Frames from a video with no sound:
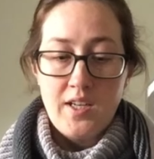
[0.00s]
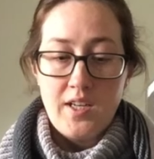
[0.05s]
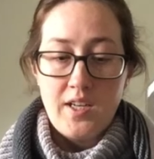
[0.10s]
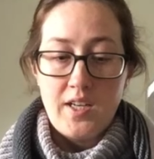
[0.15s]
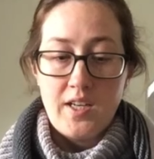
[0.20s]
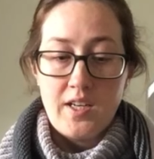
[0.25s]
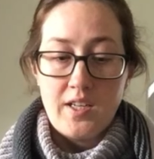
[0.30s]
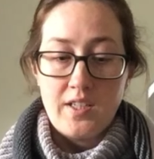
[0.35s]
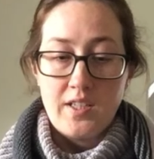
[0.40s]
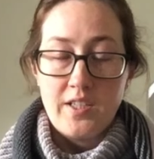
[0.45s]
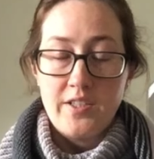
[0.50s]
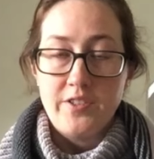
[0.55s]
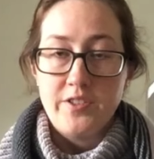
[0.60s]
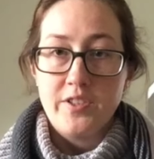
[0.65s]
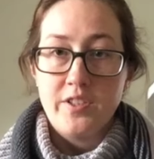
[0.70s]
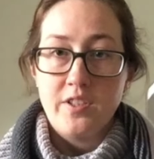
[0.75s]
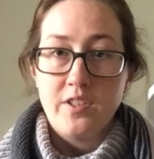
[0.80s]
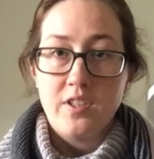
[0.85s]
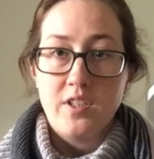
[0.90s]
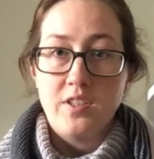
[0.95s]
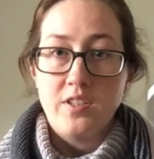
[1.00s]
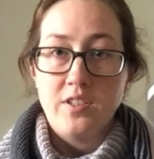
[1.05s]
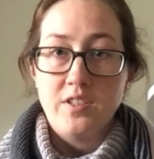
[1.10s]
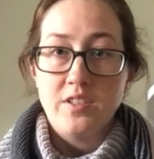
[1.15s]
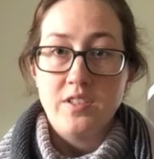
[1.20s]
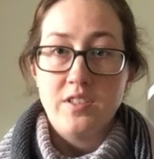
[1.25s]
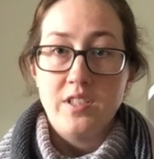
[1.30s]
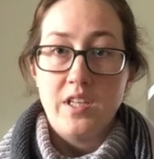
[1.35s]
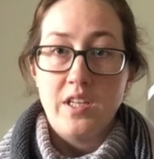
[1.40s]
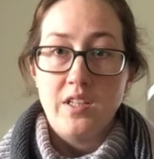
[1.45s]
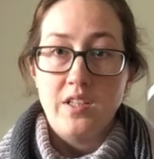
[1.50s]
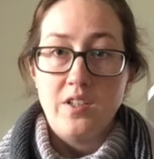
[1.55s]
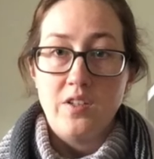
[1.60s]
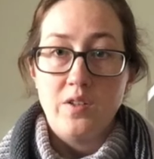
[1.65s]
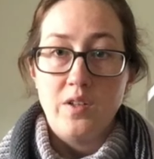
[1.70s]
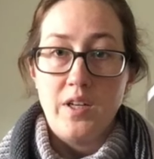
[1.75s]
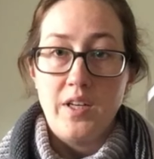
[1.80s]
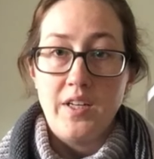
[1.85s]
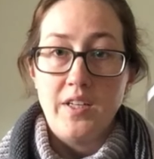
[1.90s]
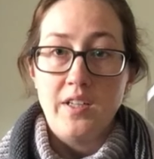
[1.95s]
And I used the colors yellow
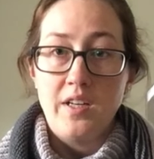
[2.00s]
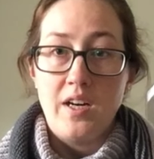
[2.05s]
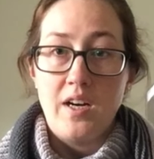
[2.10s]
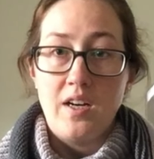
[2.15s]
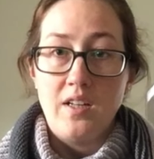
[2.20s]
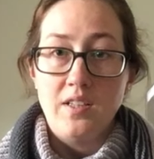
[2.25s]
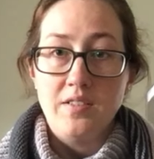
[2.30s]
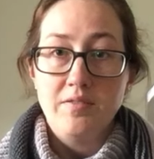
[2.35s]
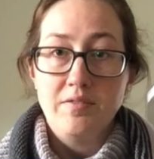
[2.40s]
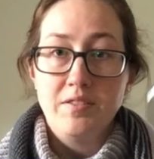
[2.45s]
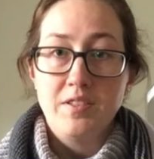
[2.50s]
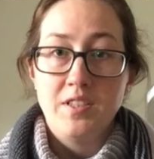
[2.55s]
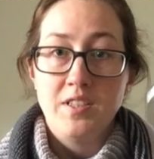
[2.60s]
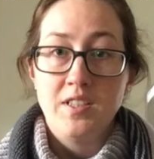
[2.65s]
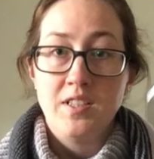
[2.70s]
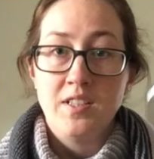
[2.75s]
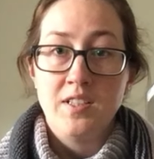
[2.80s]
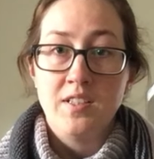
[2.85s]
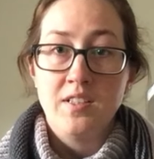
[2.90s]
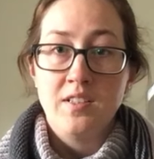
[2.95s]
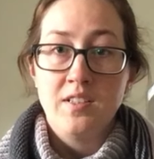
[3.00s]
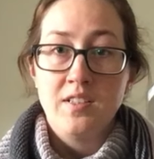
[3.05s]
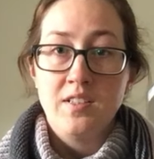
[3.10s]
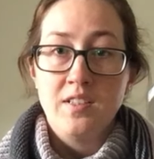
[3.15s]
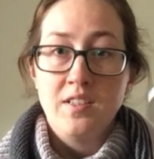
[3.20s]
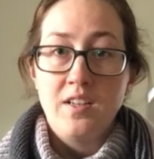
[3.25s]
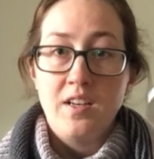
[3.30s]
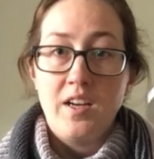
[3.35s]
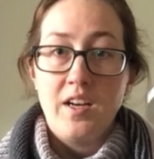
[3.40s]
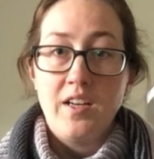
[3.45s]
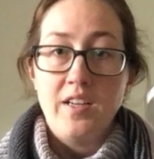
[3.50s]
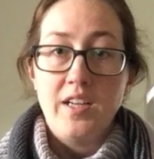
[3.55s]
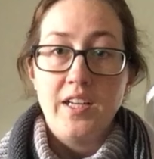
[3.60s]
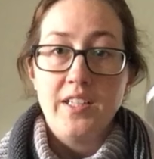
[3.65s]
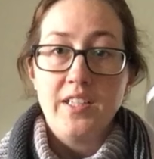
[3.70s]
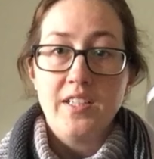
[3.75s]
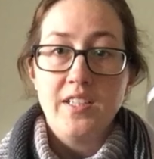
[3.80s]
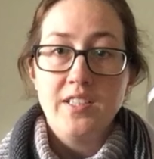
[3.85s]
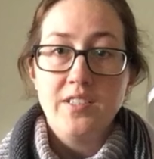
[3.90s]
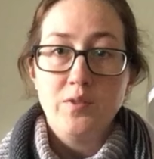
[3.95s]
and olive. And I
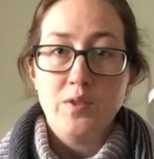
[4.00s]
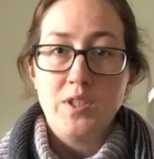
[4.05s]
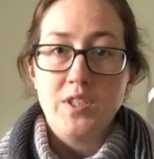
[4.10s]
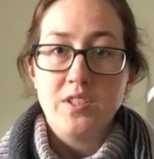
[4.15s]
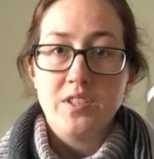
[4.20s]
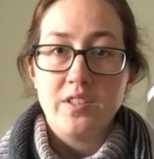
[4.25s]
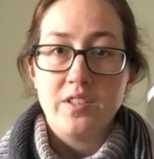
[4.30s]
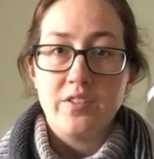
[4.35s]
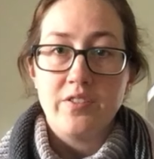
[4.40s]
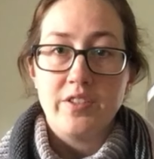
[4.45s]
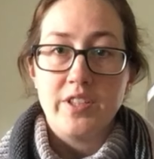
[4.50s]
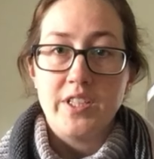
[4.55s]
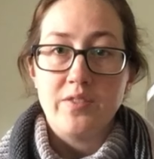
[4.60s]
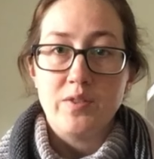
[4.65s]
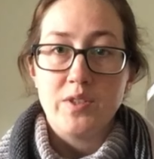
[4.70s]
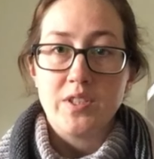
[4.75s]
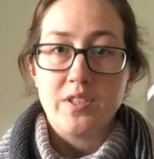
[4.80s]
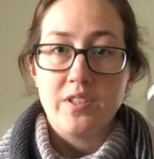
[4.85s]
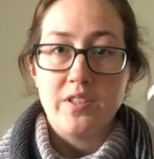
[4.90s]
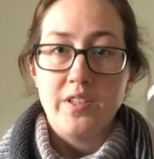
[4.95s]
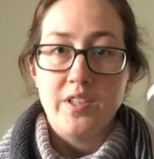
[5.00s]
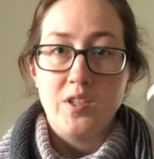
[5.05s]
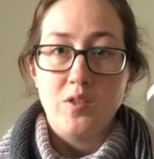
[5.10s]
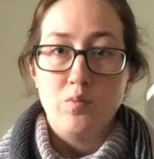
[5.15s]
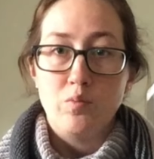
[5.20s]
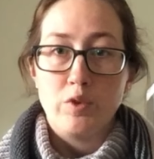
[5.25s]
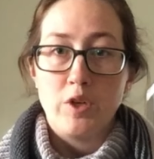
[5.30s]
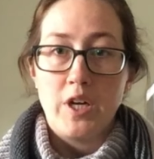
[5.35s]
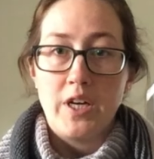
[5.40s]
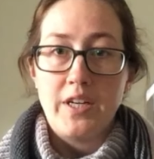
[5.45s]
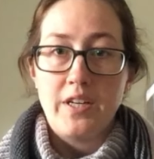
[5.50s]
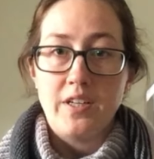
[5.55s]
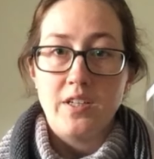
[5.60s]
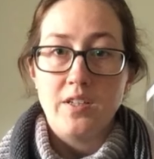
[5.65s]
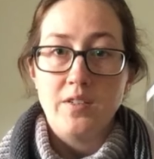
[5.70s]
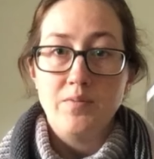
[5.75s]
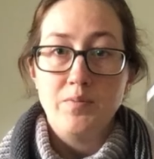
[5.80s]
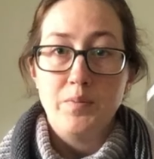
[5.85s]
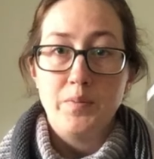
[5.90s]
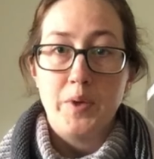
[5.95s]
kind of wish the green was a little
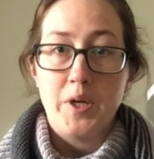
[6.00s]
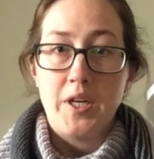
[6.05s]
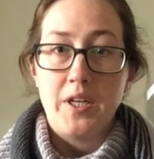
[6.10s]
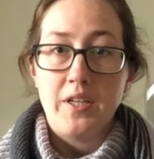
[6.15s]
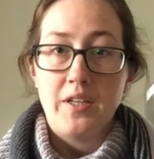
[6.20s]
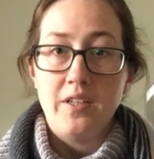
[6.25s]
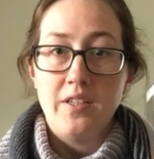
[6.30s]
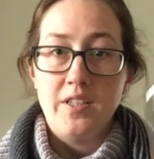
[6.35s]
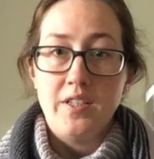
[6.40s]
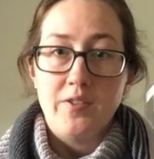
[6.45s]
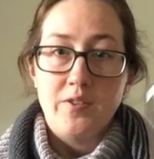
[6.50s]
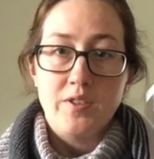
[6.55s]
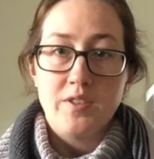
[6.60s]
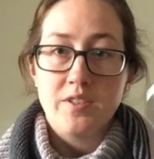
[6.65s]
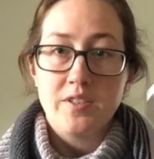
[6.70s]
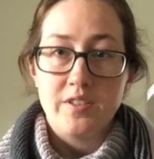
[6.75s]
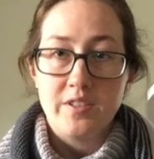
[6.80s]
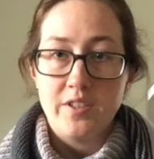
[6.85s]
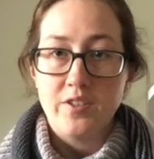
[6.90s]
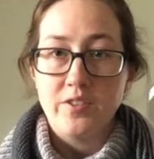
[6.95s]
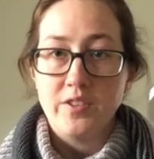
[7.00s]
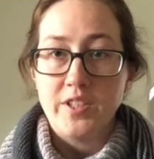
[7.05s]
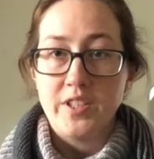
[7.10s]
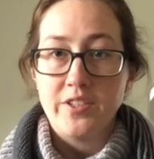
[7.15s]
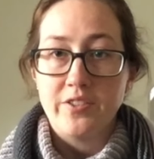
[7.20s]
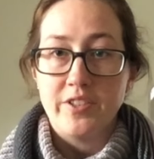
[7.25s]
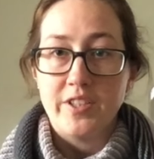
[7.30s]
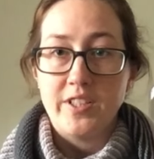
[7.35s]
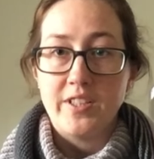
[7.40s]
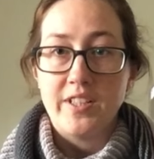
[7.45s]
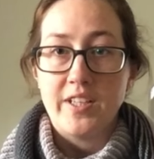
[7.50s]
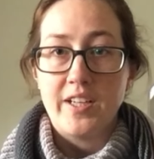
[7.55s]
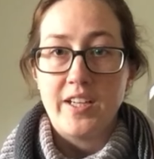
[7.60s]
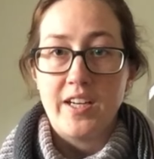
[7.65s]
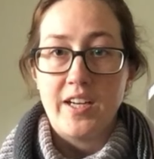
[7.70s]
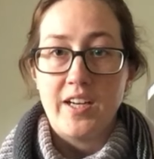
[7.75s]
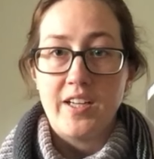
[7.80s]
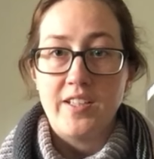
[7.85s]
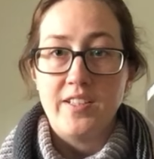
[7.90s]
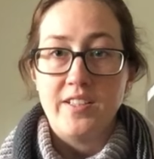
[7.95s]
brighter, but it was the only green they
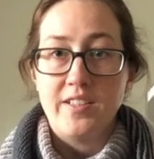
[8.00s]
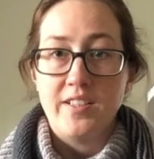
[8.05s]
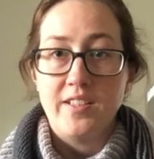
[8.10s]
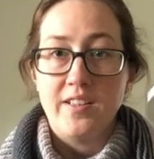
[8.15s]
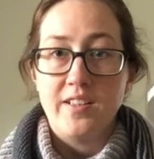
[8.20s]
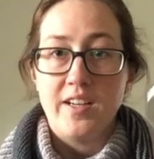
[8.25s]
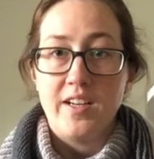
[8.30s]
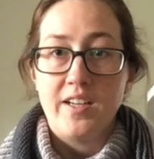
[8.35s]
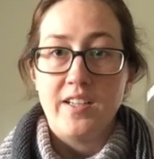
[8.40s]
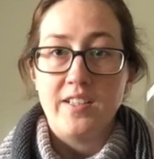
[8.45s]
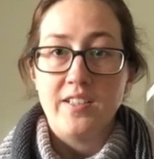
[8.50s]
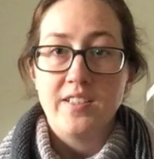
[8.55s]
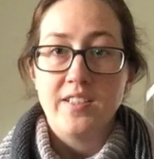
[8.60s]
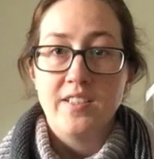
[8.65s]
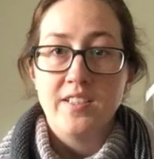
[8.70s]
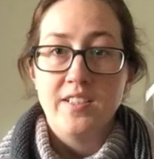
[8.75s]
had in that